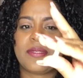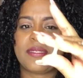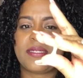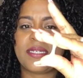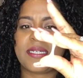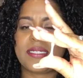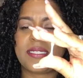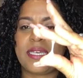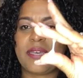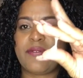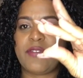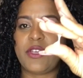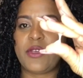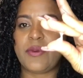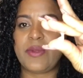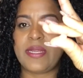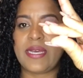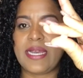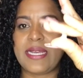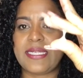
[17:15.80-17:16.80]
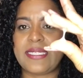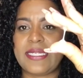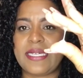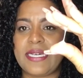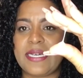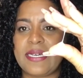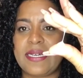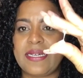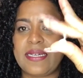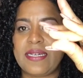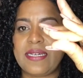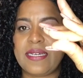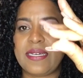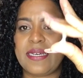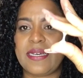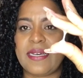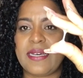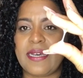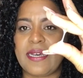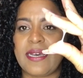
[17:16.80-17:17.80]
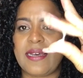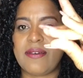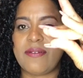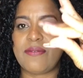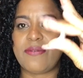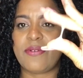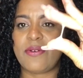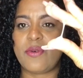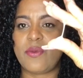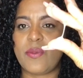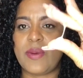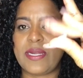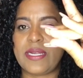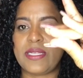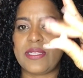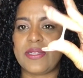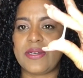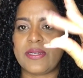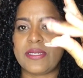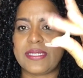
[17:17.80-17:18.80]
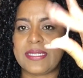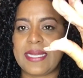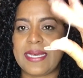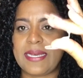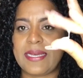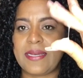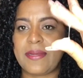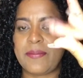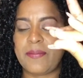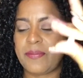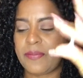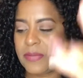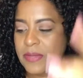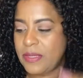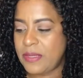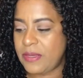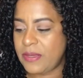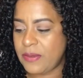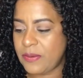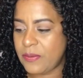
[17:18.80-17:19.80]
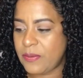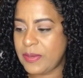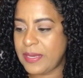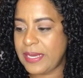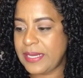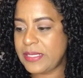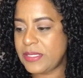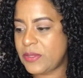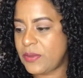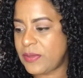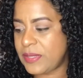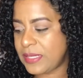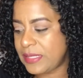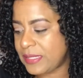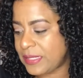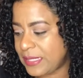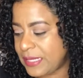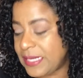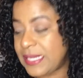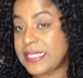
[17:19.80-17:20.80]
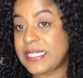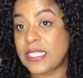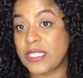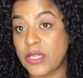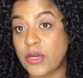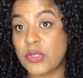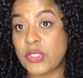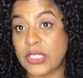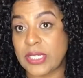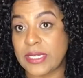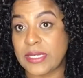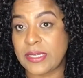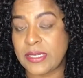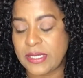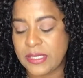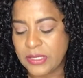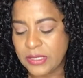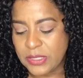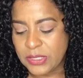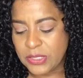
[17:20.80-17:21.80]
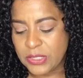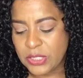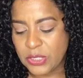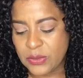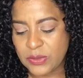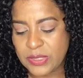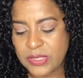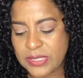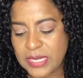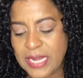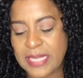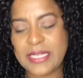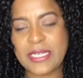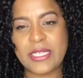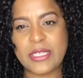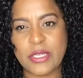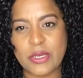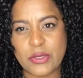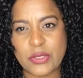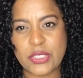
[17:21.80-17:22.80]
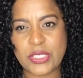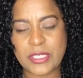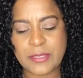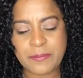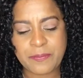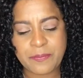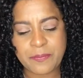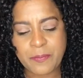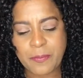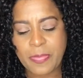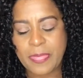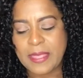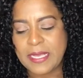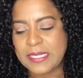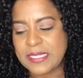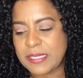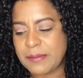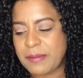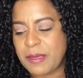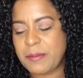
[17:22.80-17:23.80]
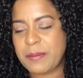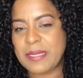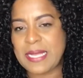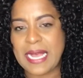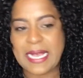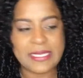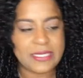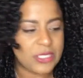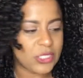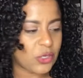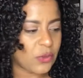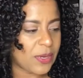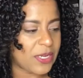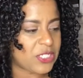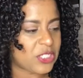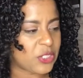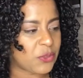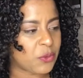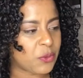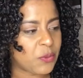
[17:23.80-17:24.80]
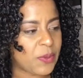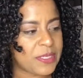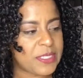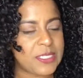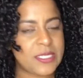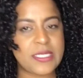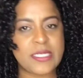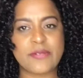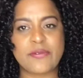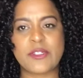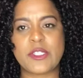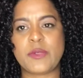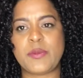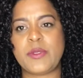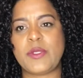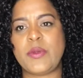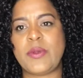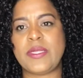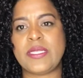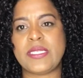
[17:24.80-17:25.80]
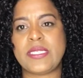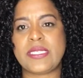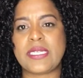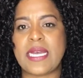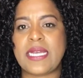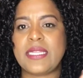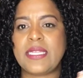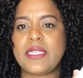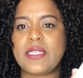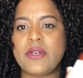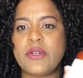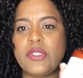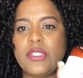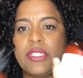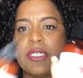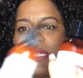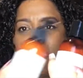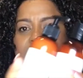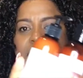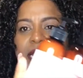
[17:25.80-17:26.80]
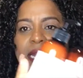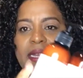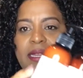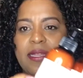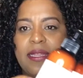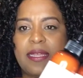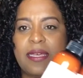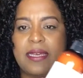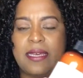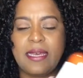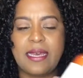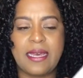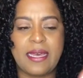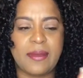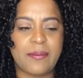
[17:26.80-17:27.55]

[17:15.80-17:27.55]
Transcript: Just giving you an idea of what it looks like. Okay, so it's a lotion. So styling lotion, some people ask the question, well, what's the difference between the styling lotion and the